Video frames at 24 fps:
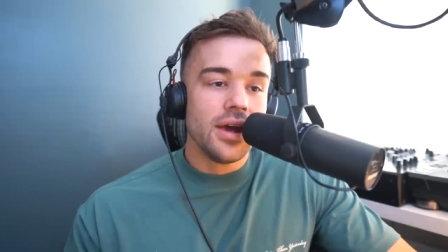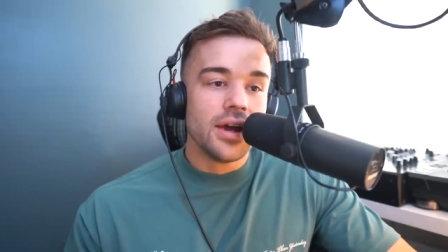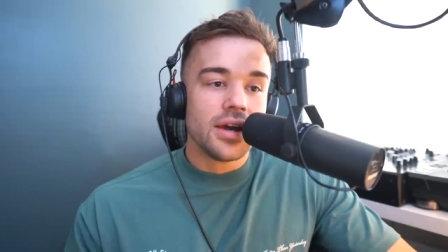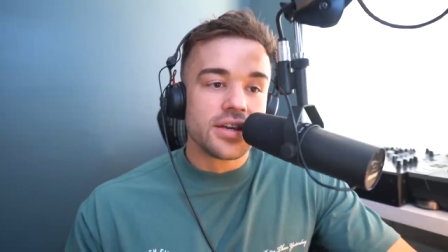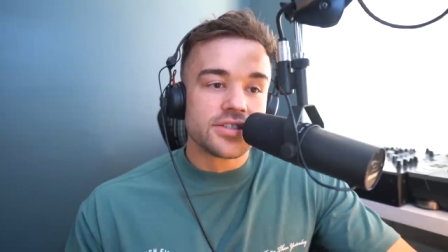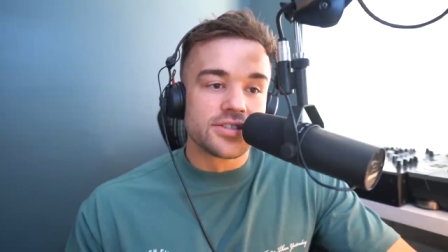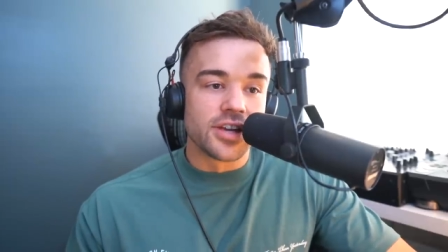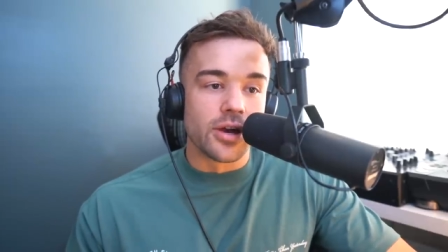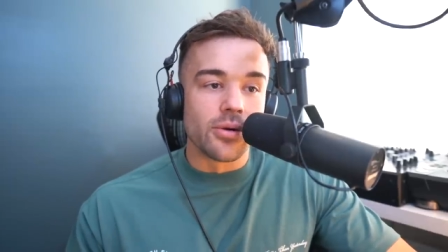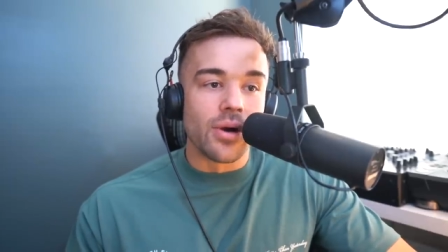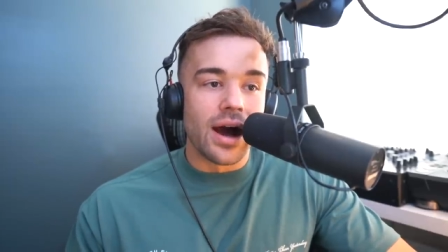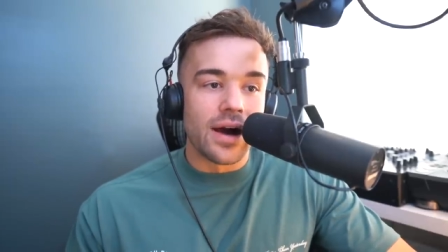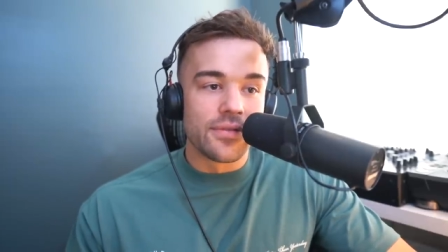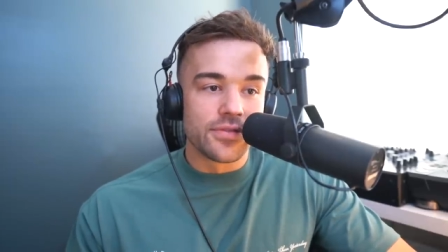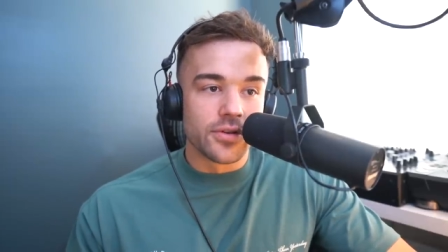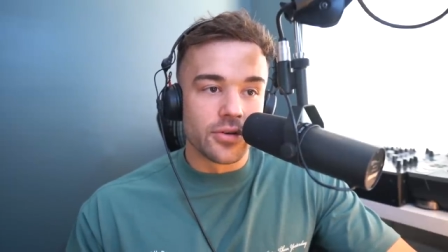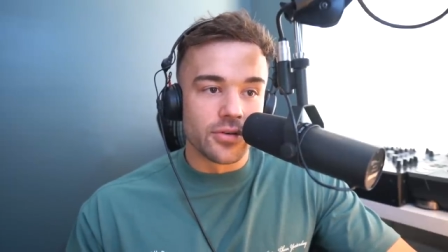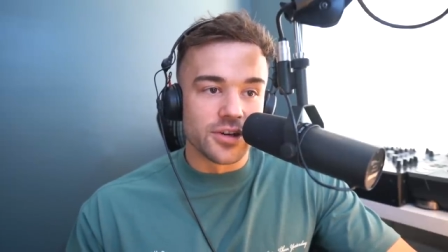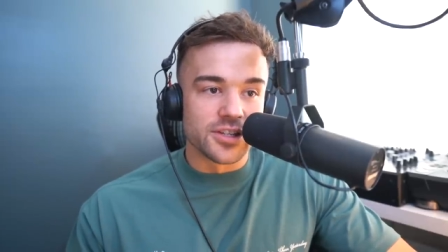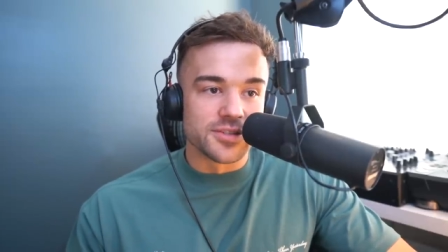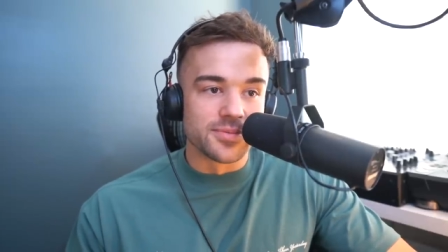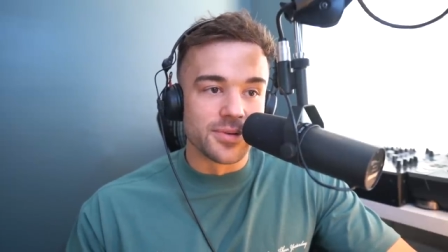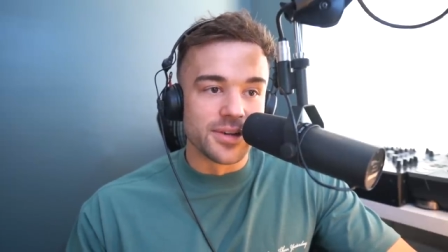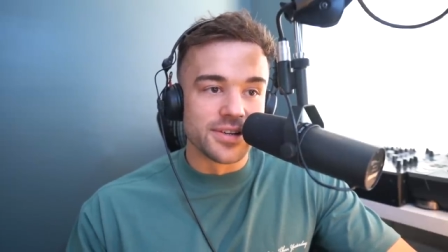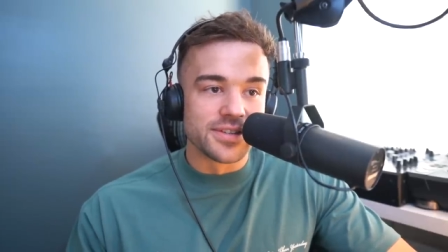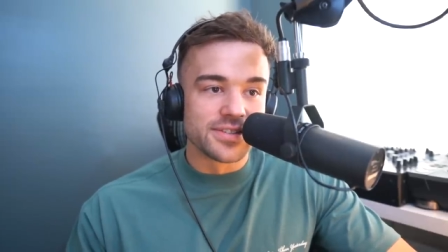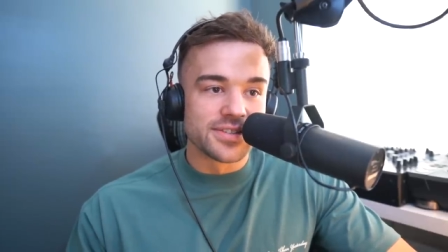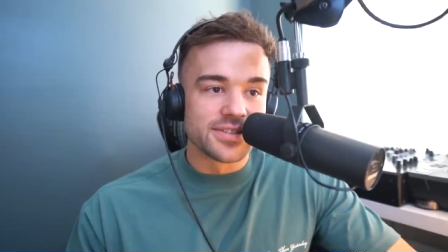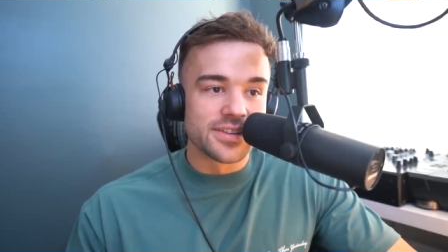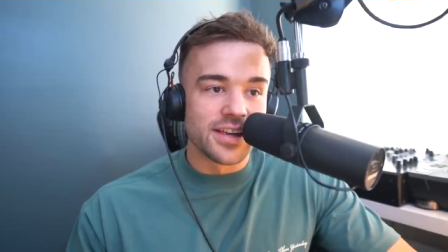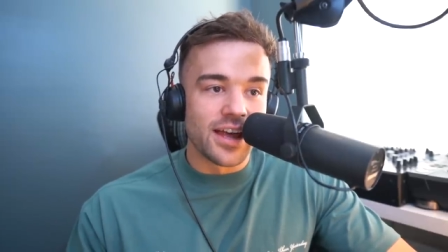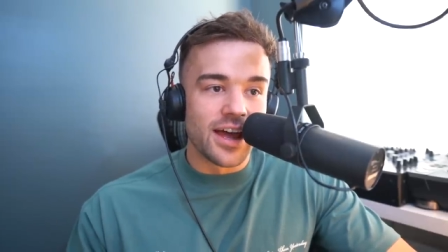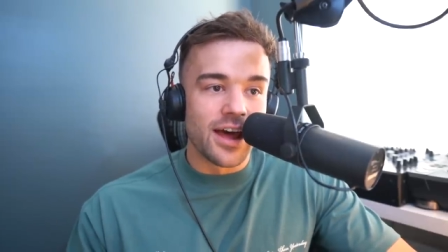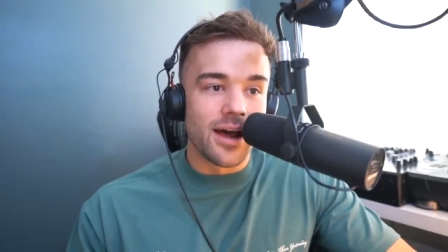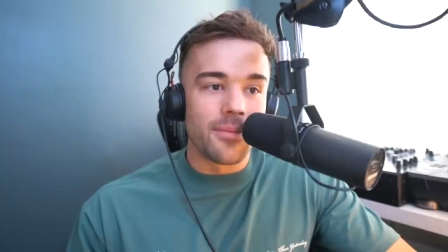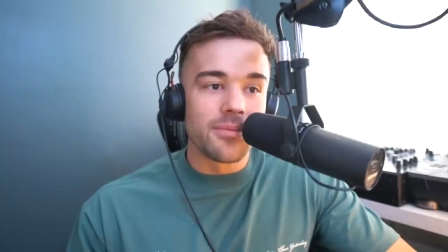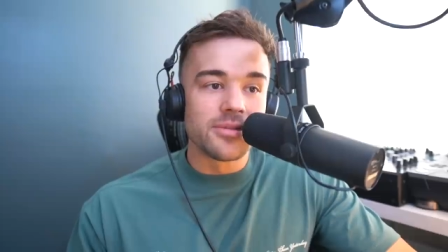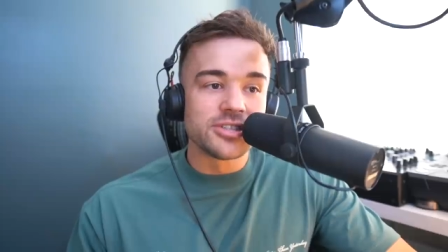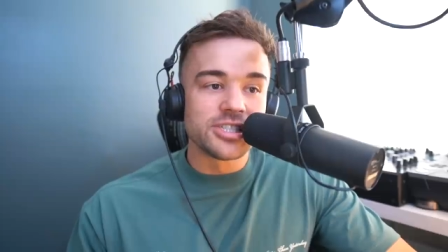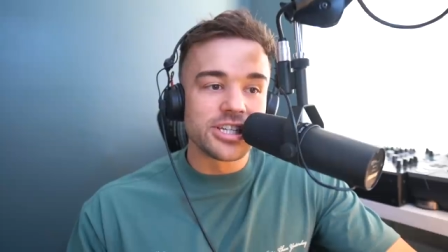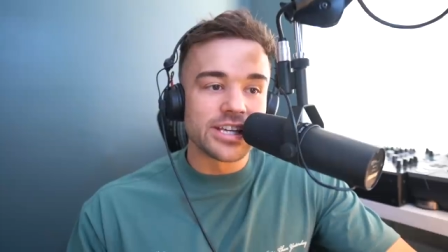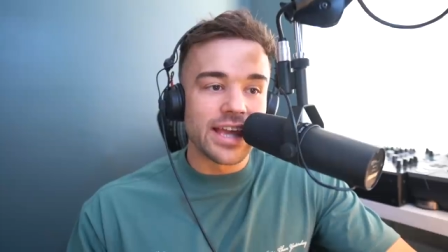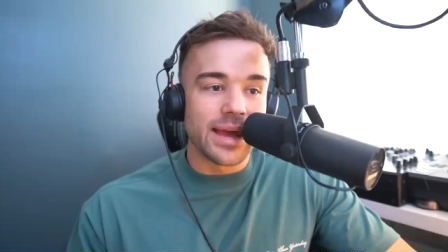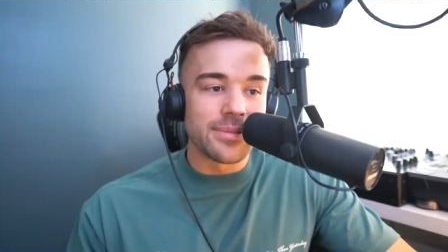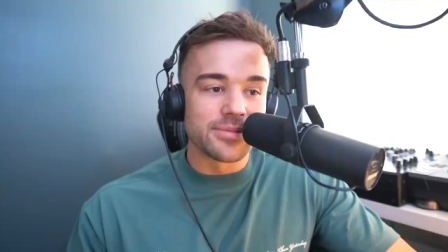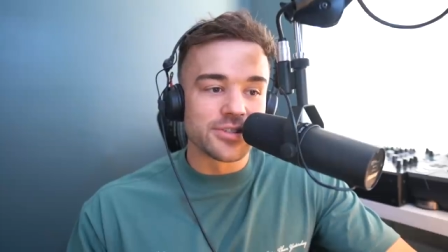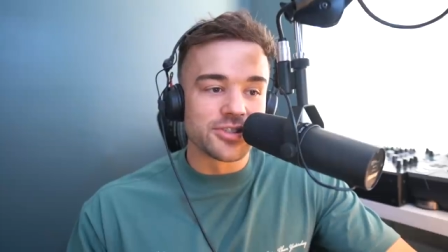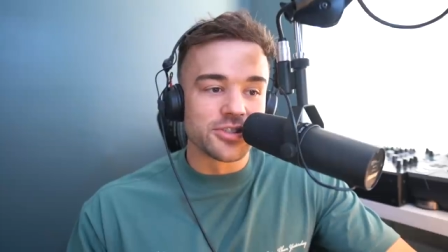So after Christmas, um, she
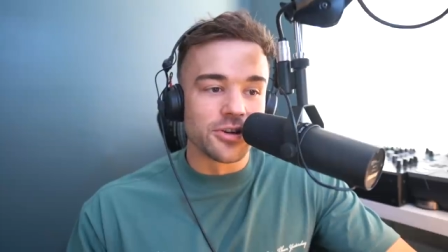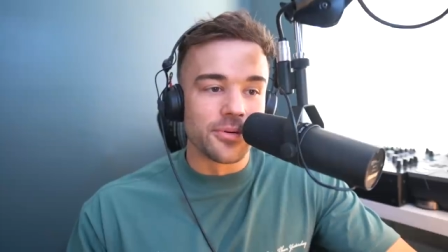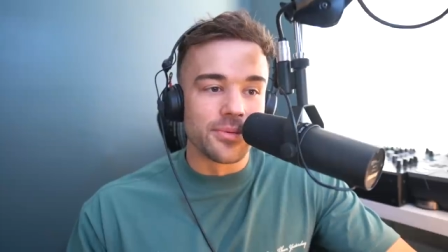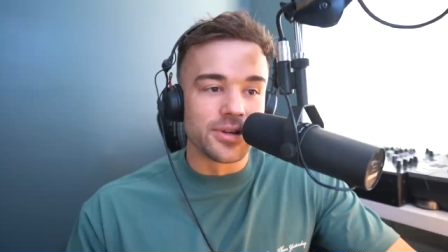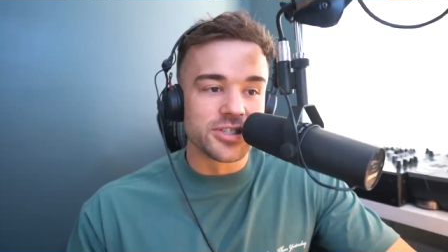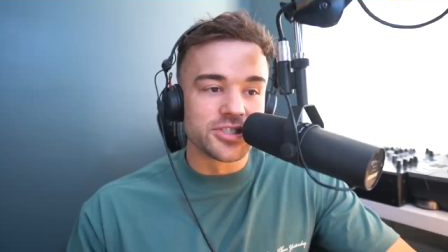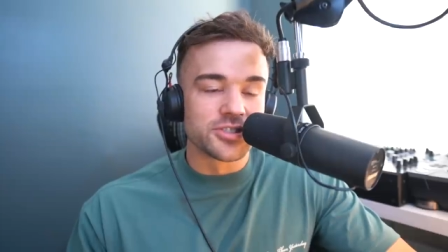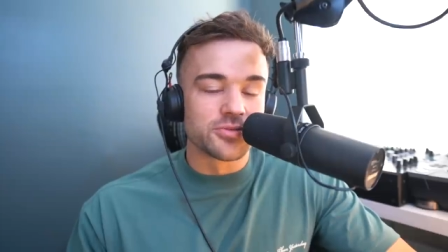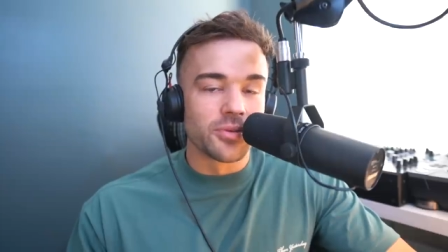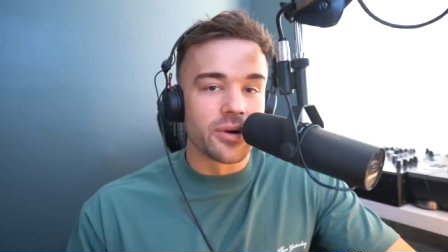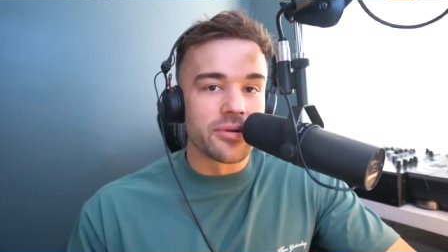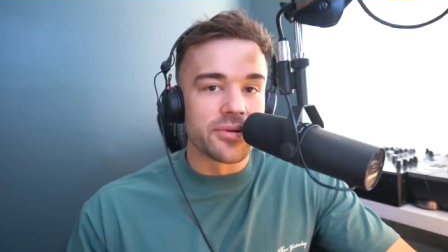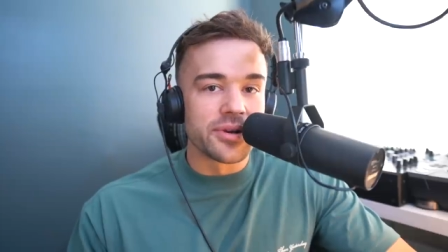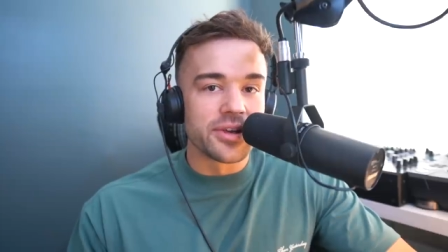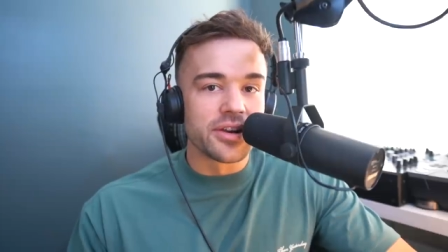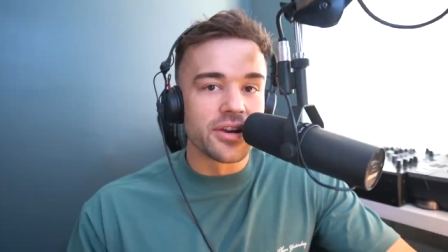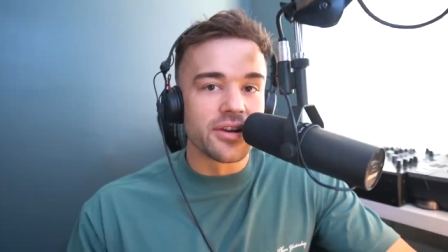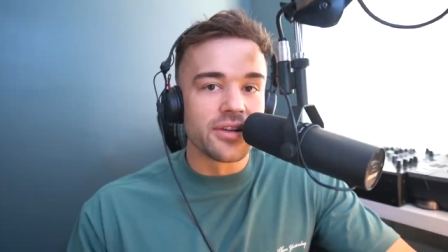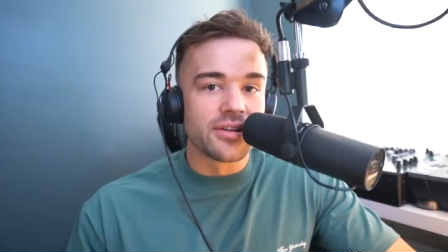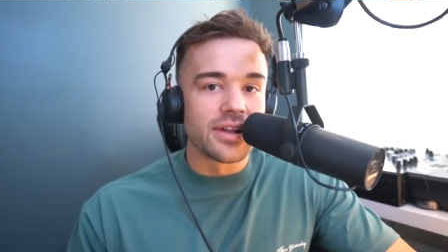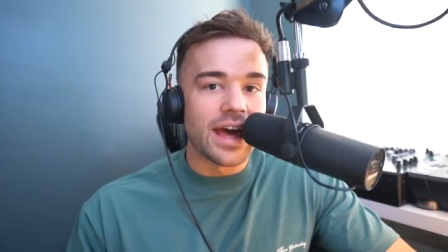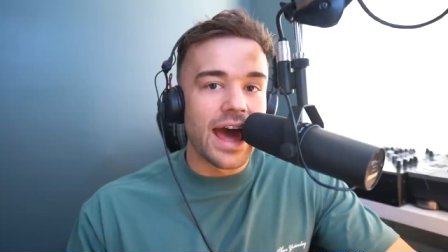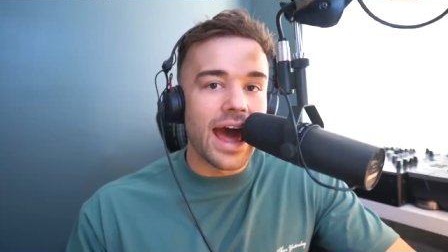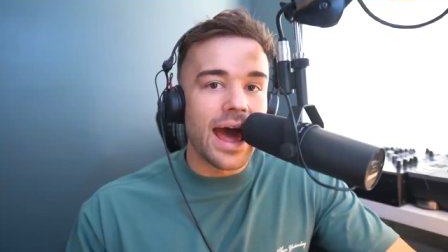came and saw me, which is really, really good.